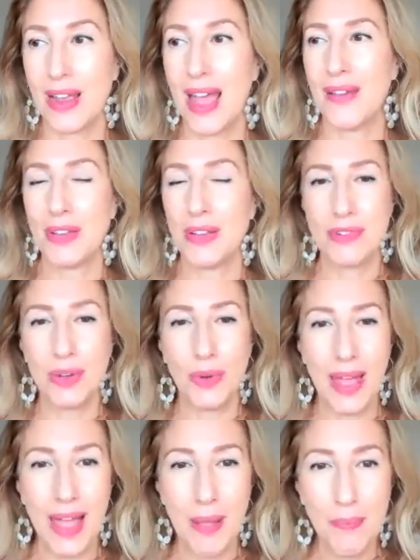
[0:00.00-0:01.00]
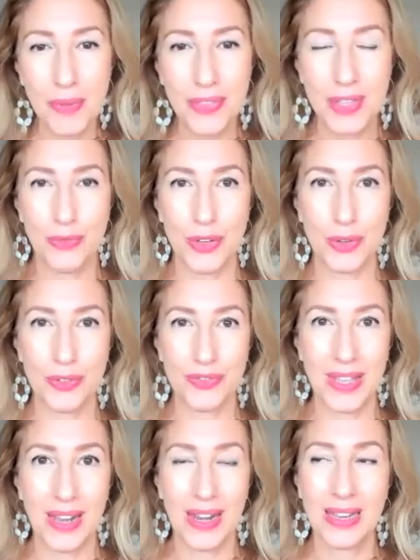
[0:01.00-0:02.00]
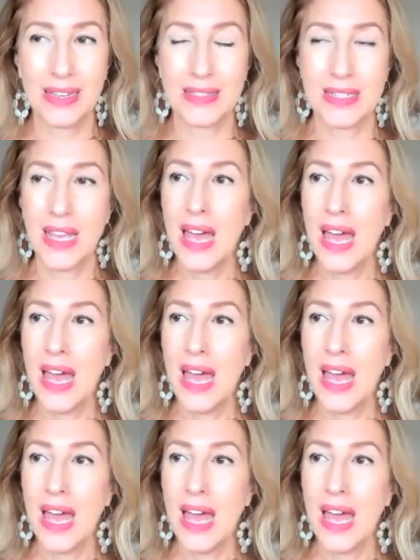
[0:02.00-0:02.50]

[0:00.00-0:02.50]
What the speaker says: Having real empathy for your feelings,